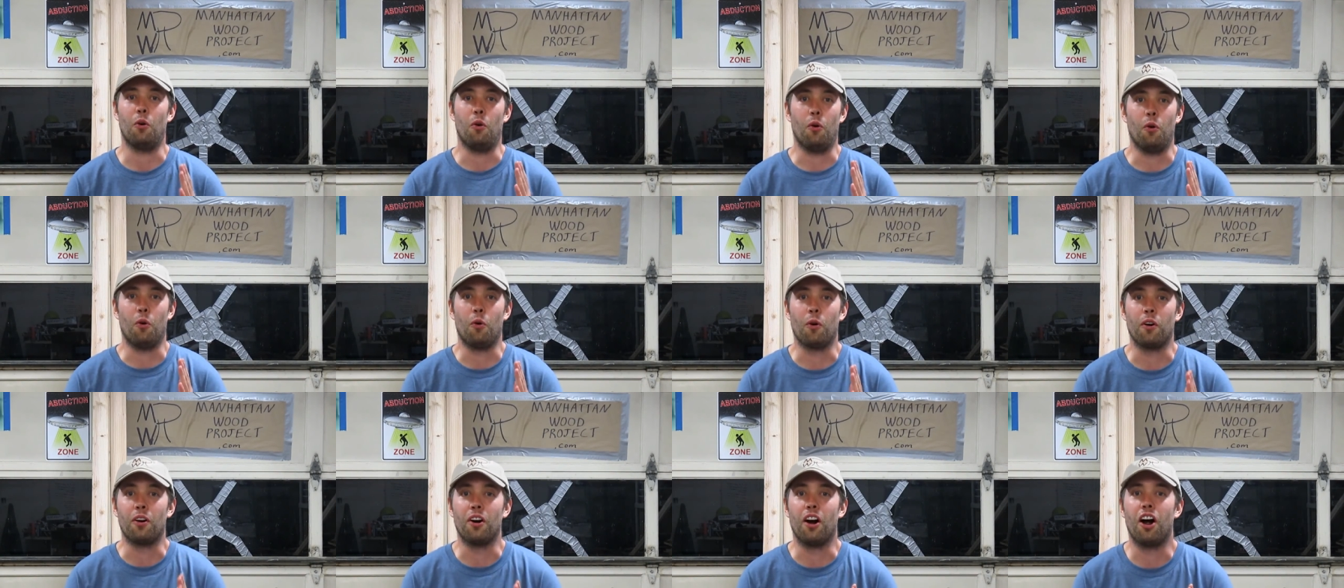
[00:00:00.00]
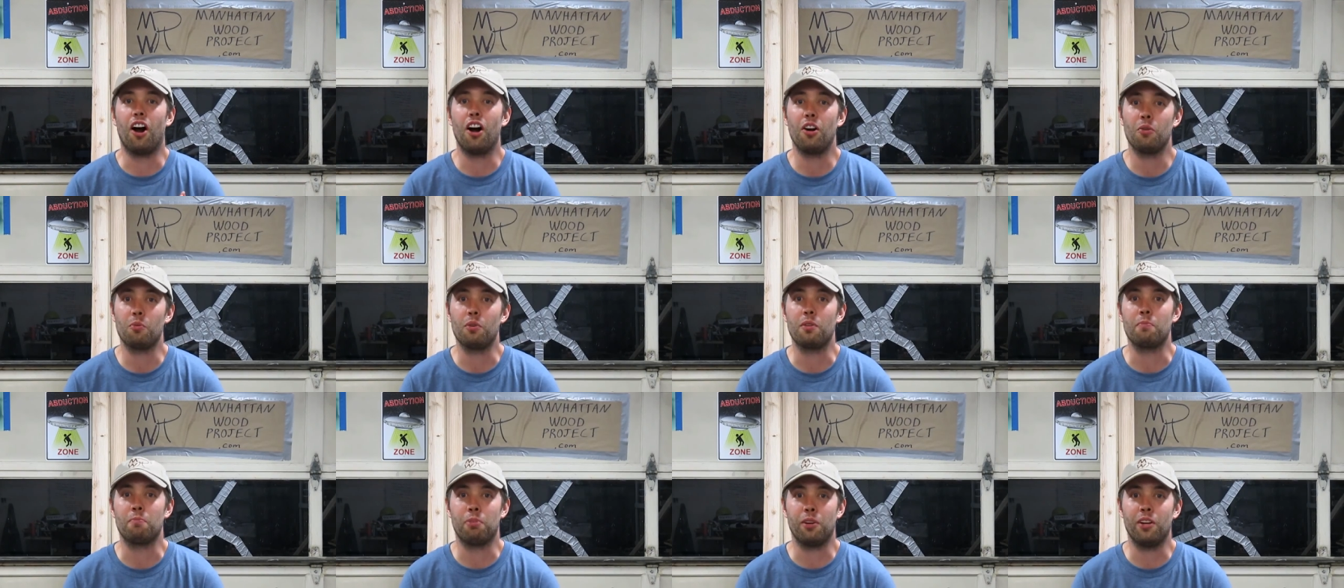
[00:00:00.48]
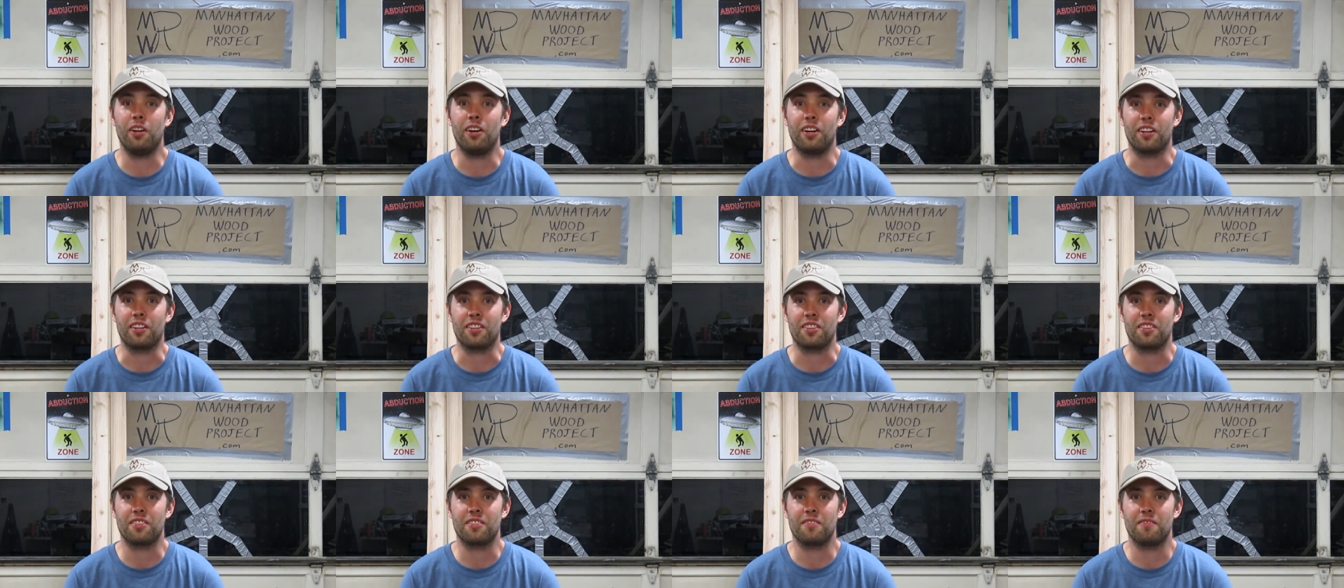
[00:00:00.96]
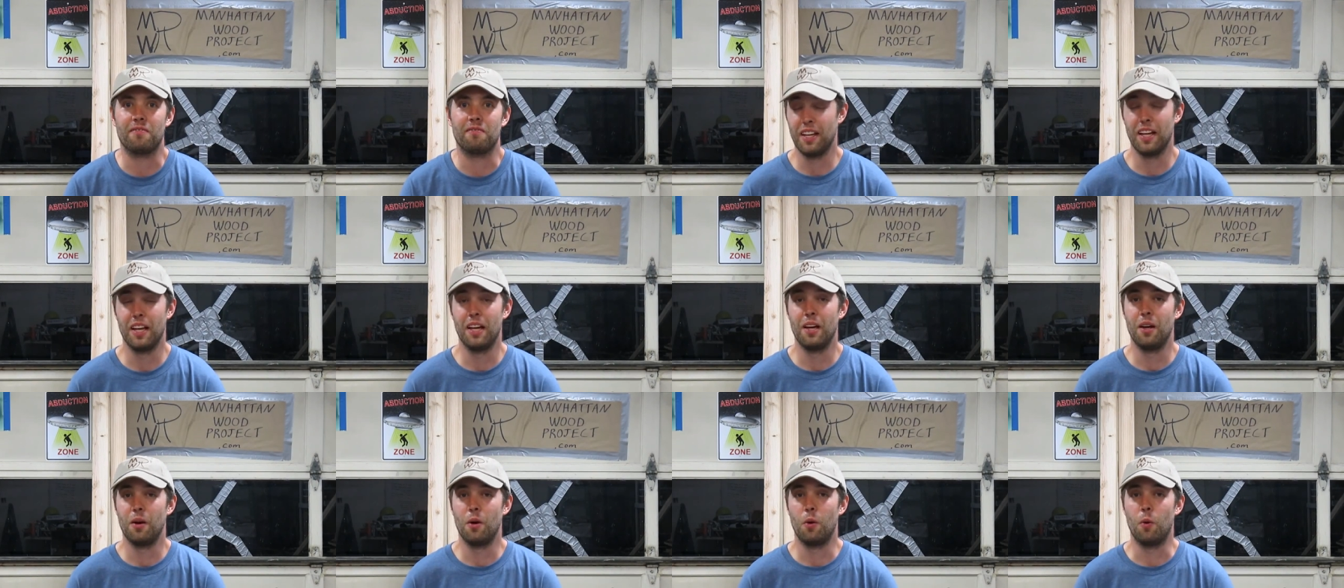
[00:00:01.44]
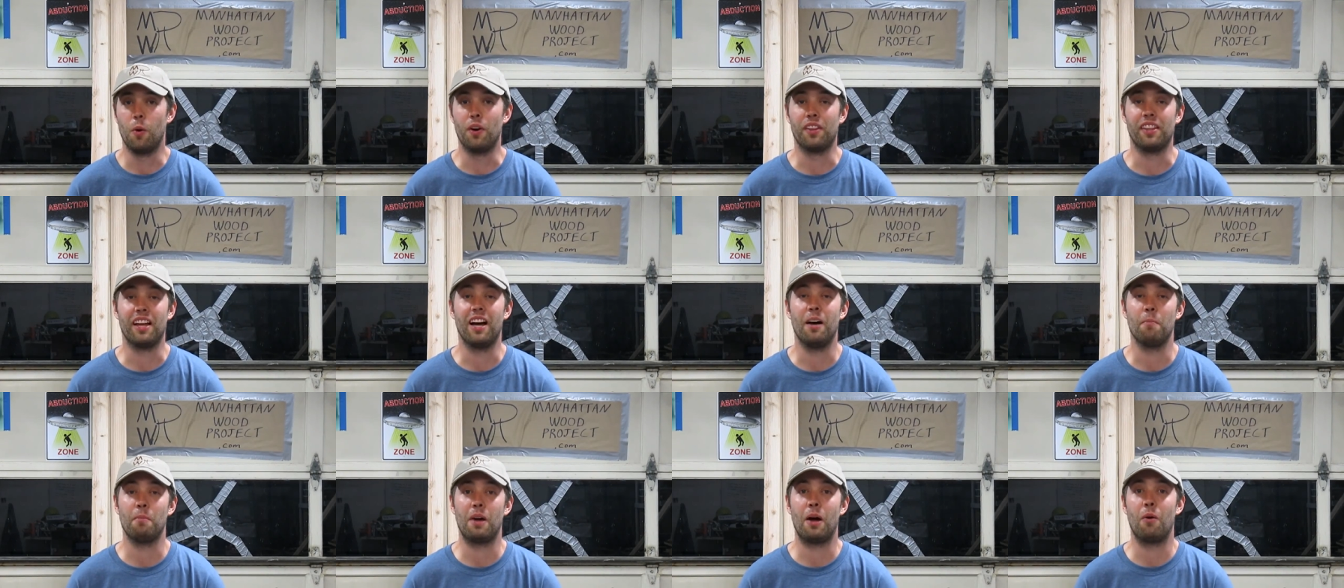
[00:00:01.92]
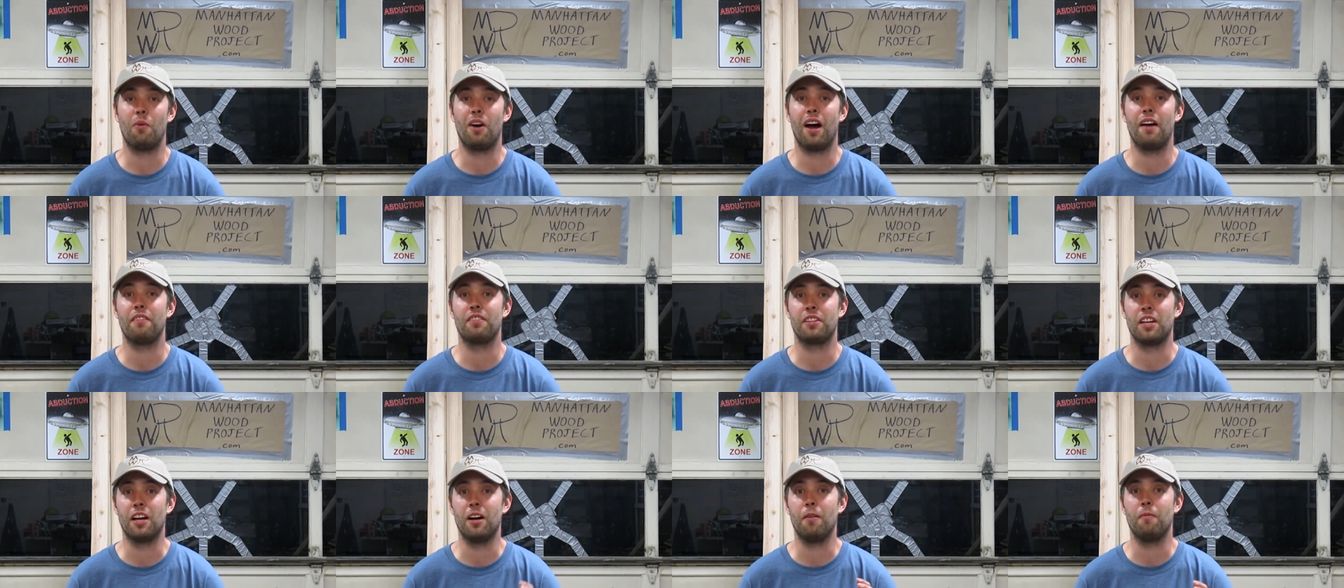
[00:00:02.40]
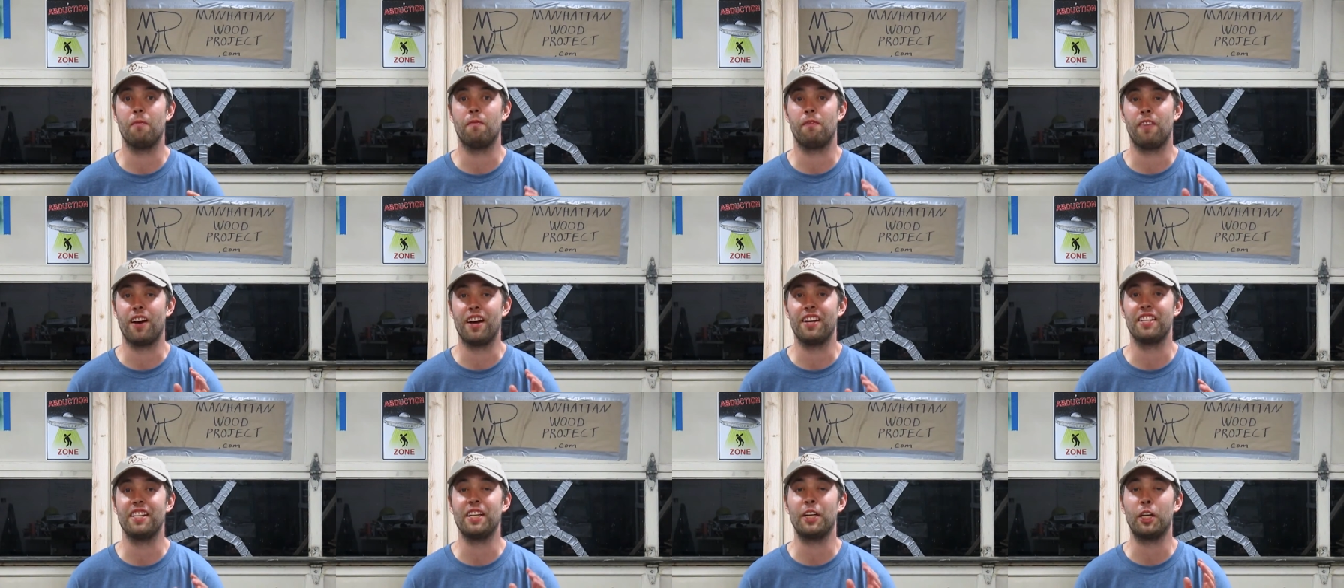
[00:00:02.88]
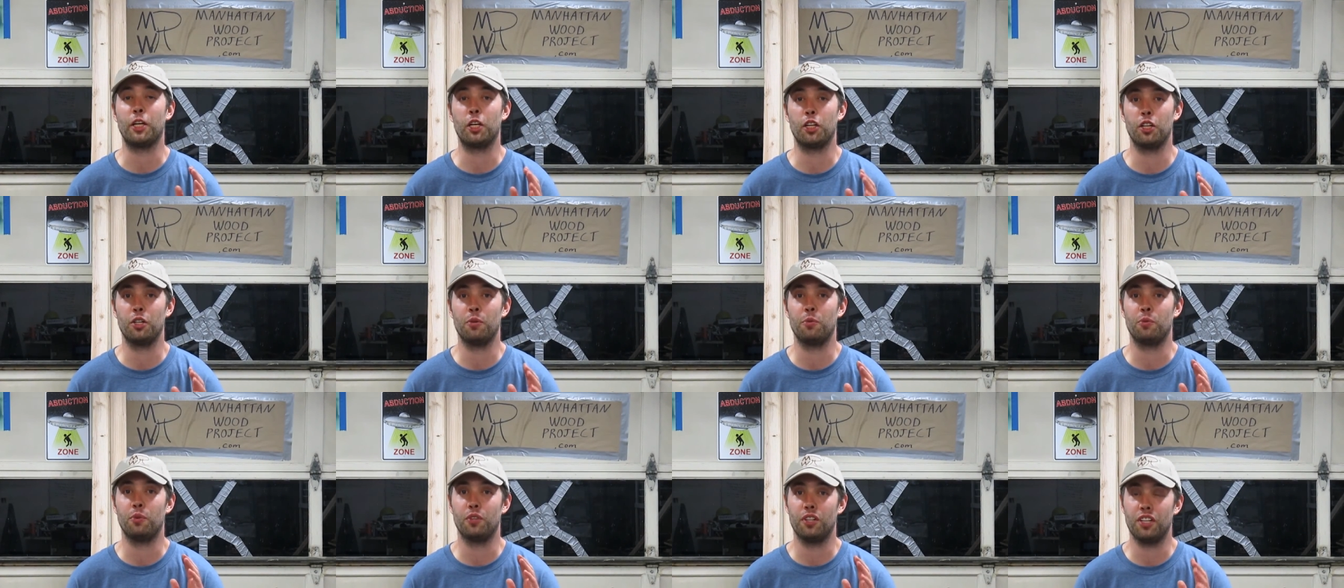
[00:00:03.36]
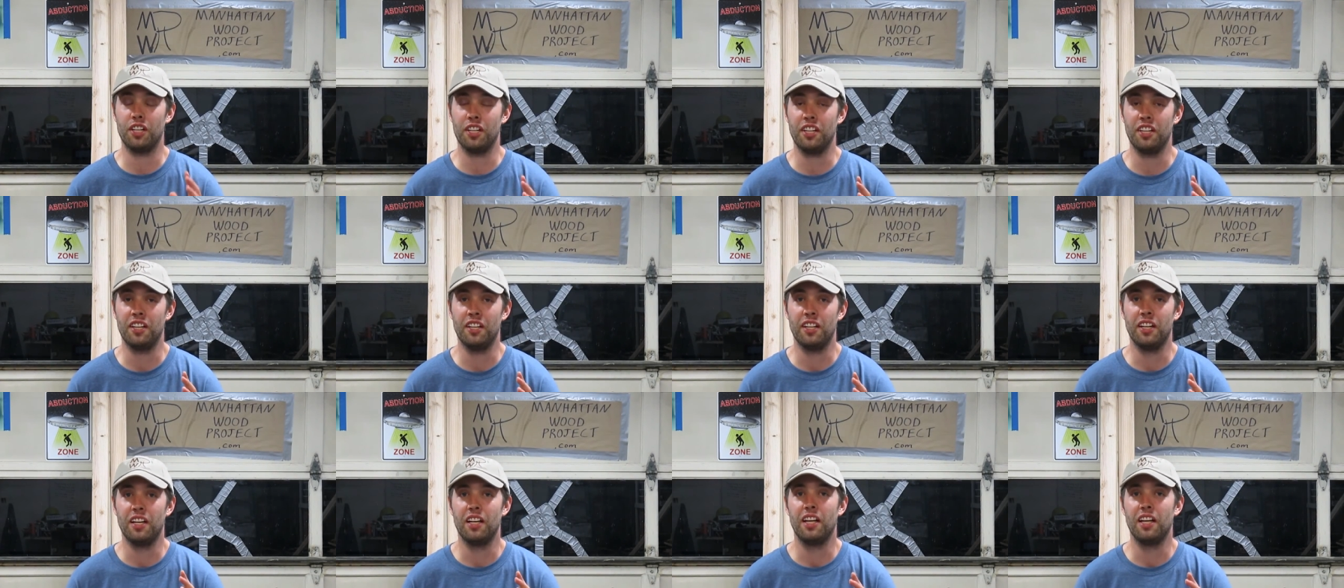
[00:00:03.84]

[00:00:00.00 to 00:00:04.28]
or hardwood plugs. Without my wife's help finding good wood,